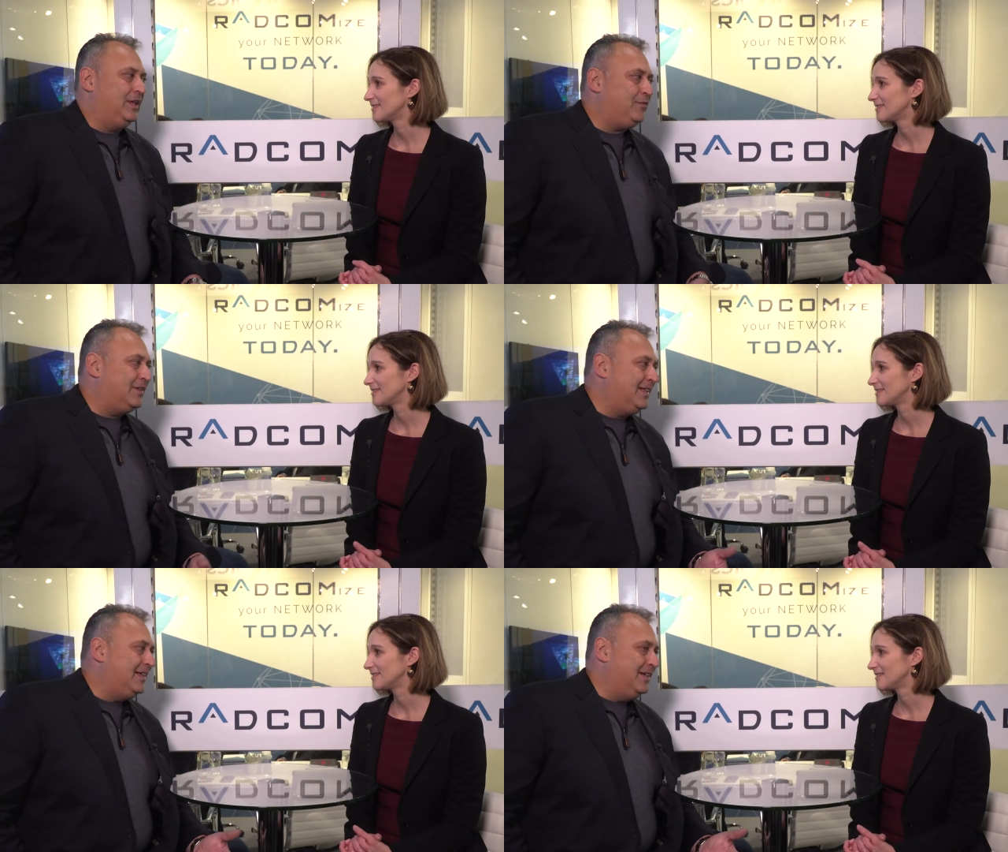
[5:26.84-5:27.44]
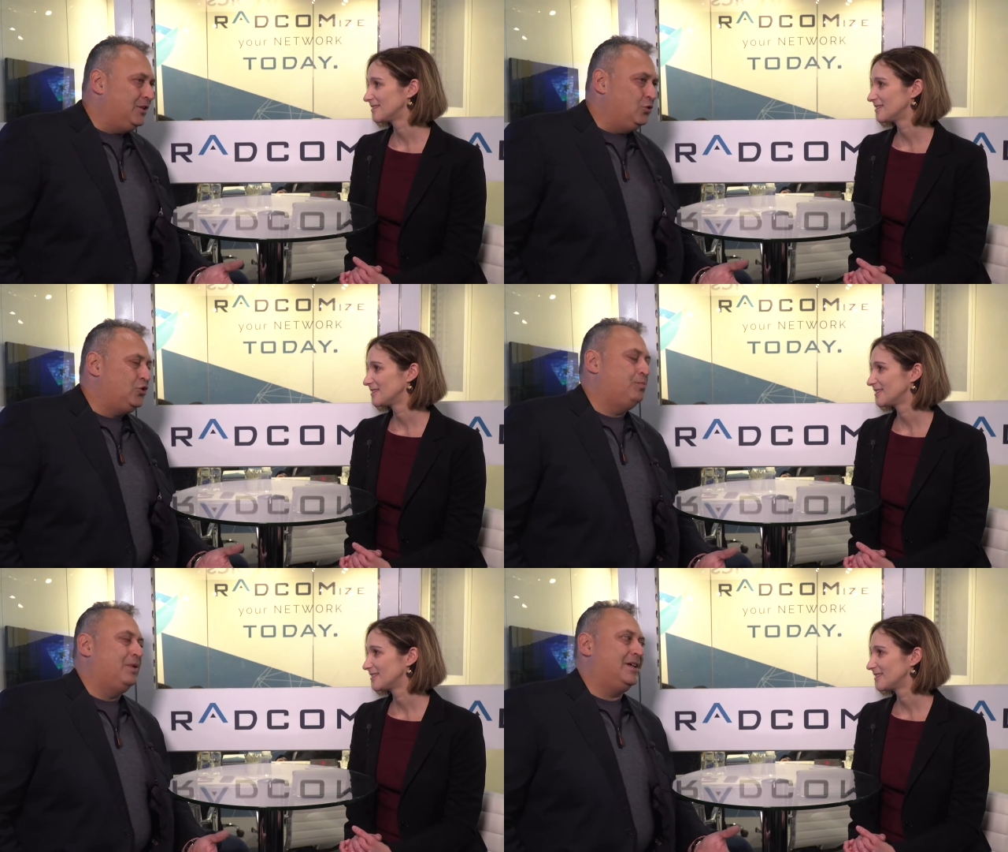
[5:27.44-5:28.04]
Speaker 1: Definitely a
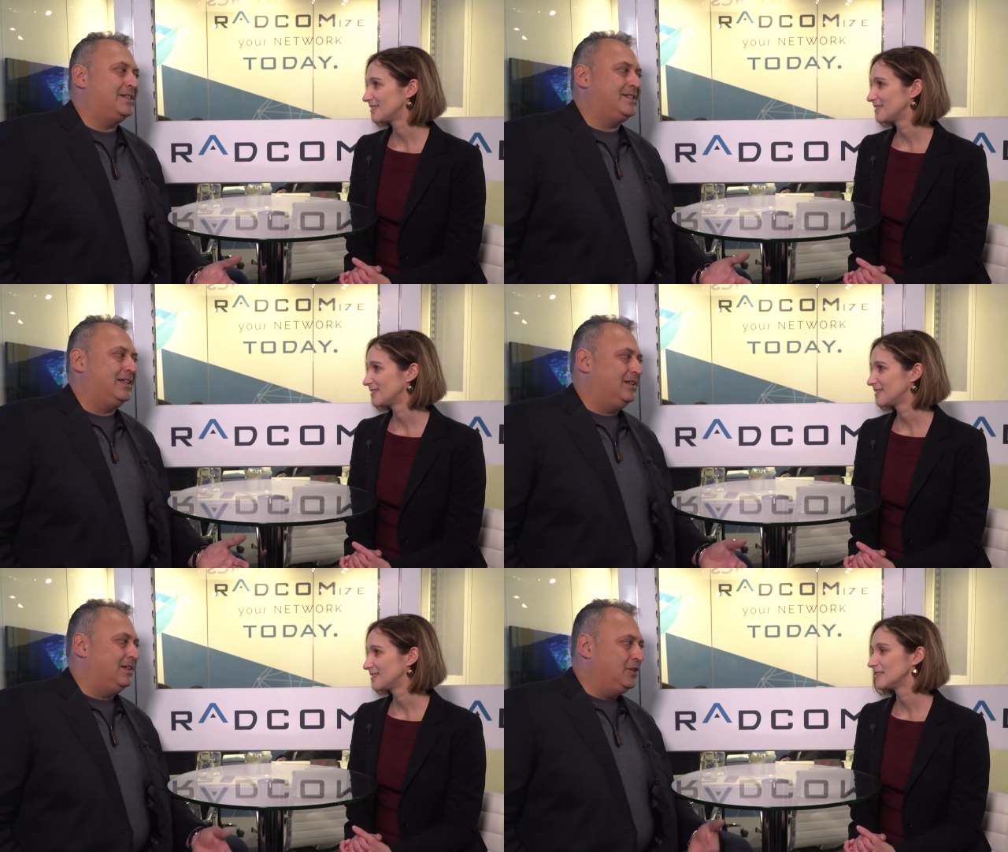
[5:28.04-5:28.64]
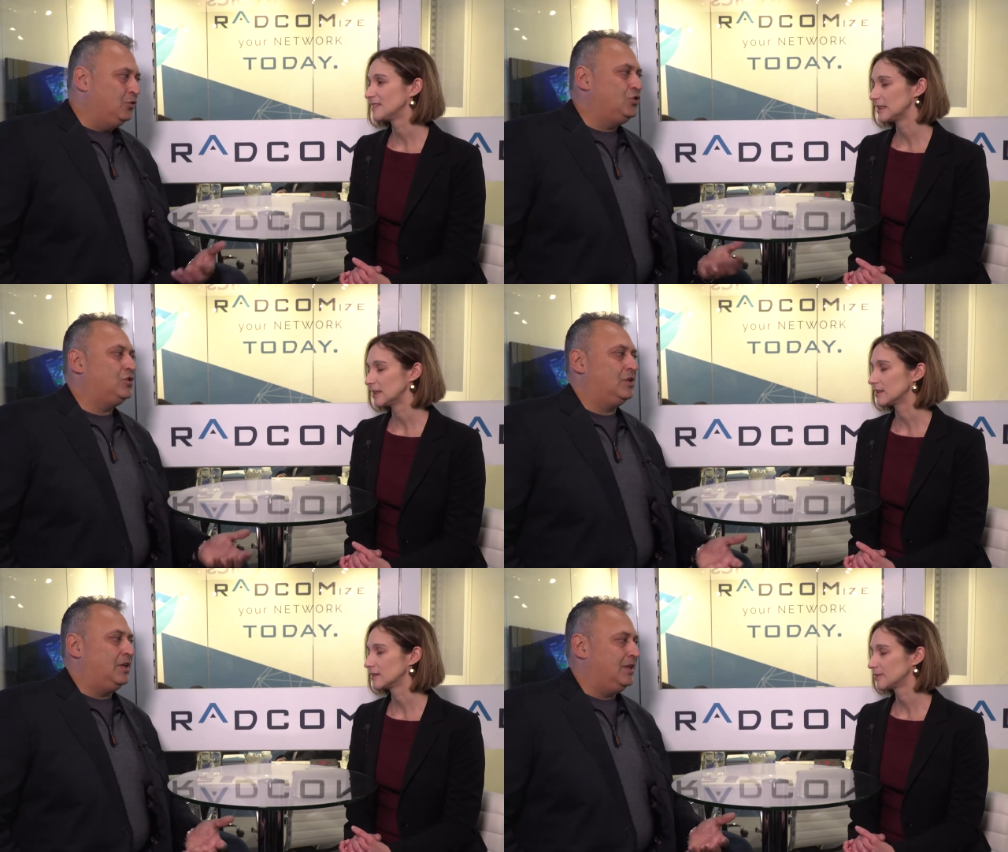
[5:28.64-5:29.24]
huge buzz and a
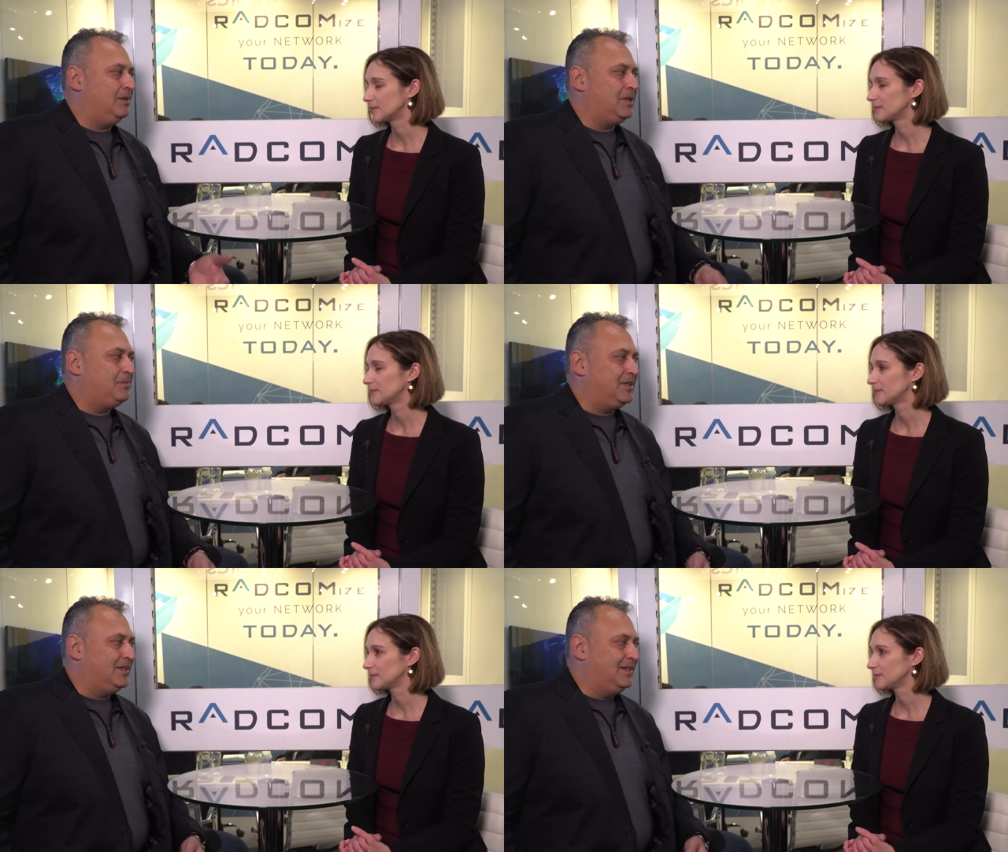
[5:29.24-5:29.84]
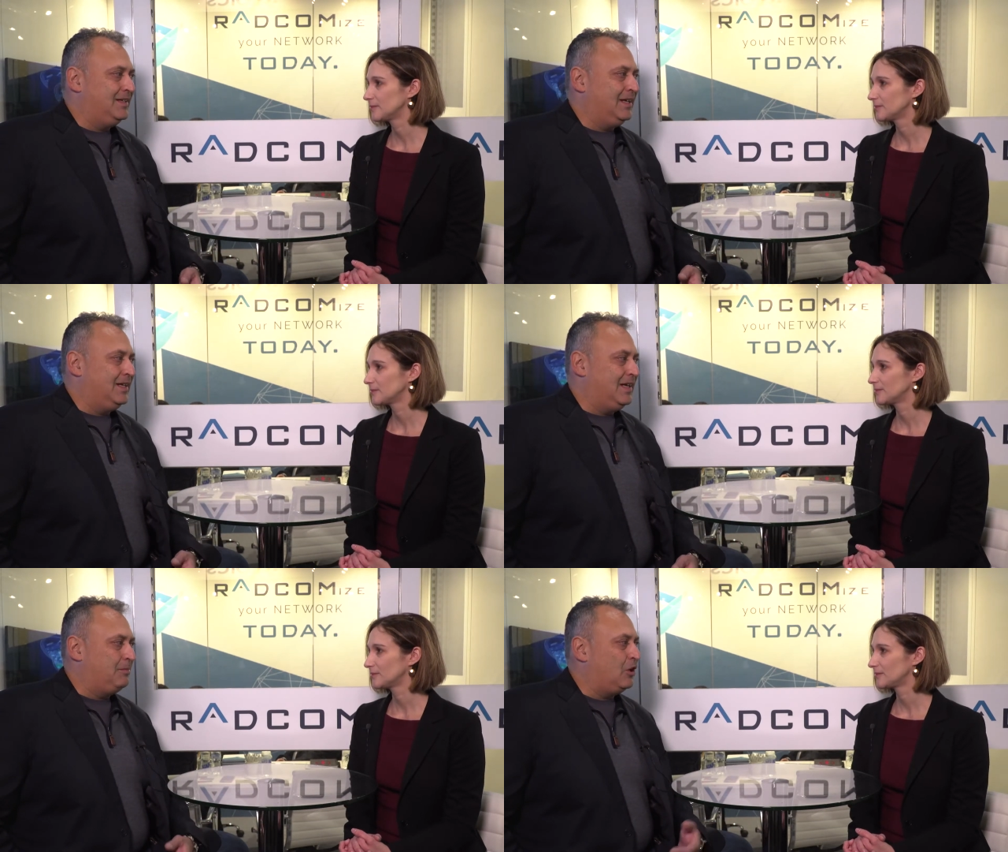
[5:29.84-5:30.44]
huge uh, maybe
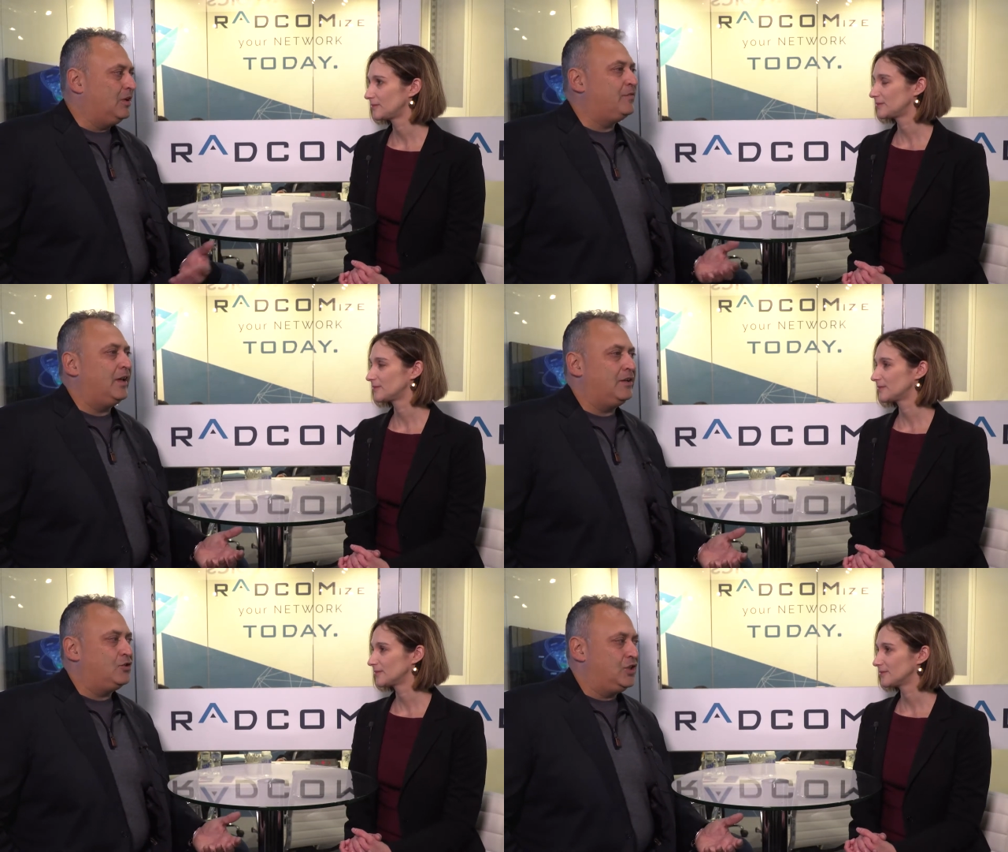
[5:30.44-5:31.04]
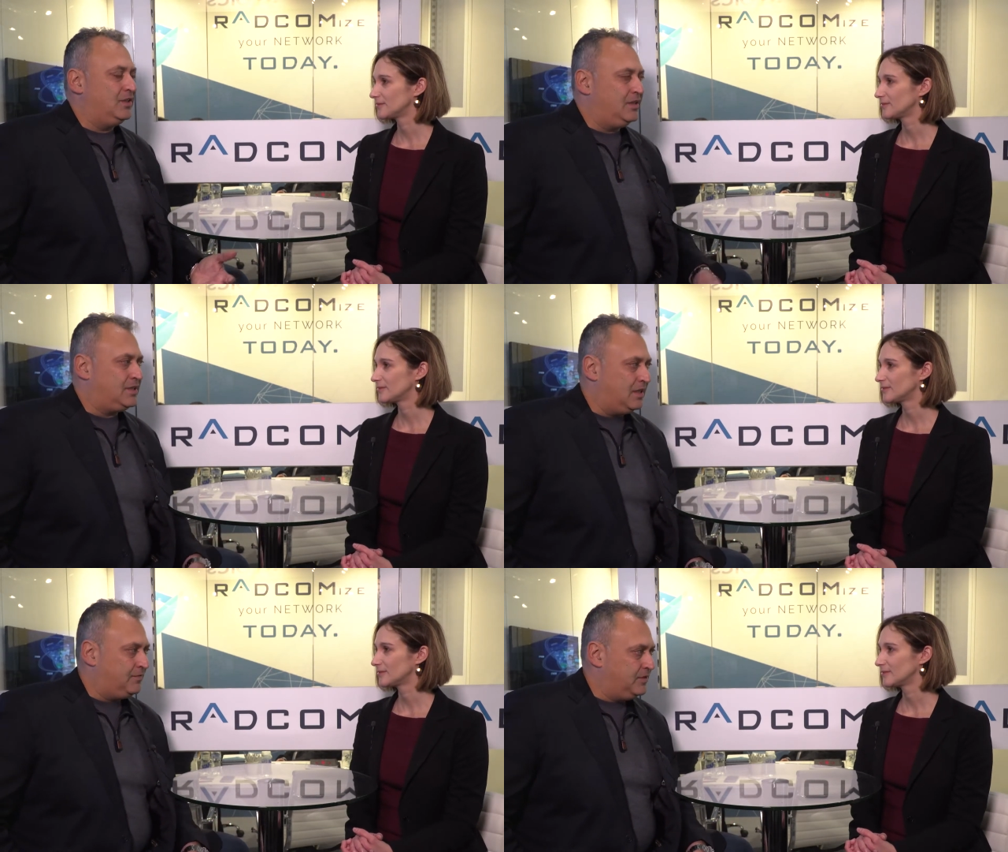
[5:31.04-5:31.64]
uh, amount of energy in
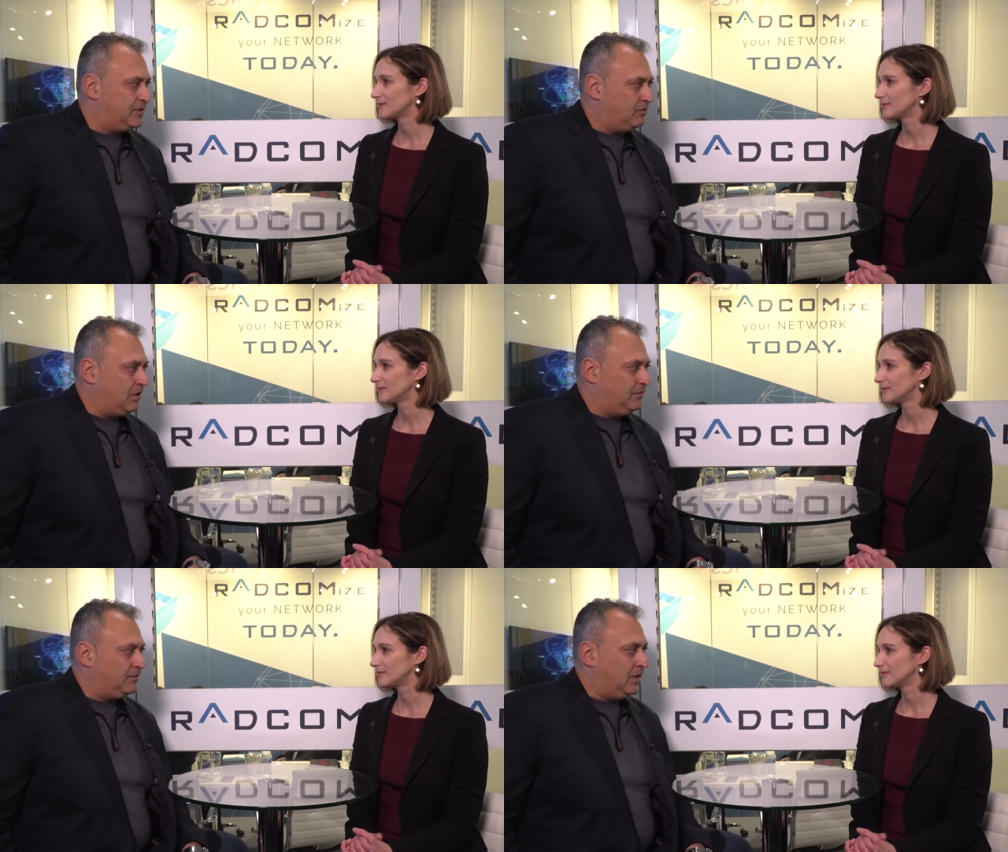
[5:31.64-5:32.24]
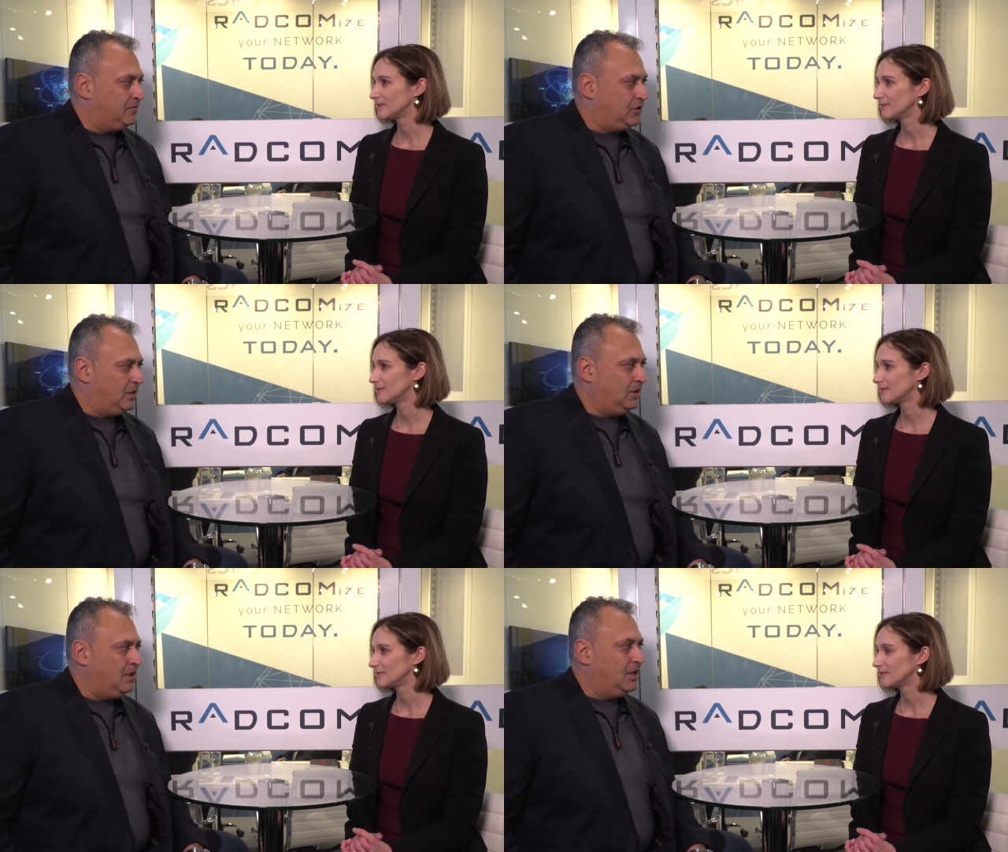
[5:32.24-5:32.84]
this conference around 5G.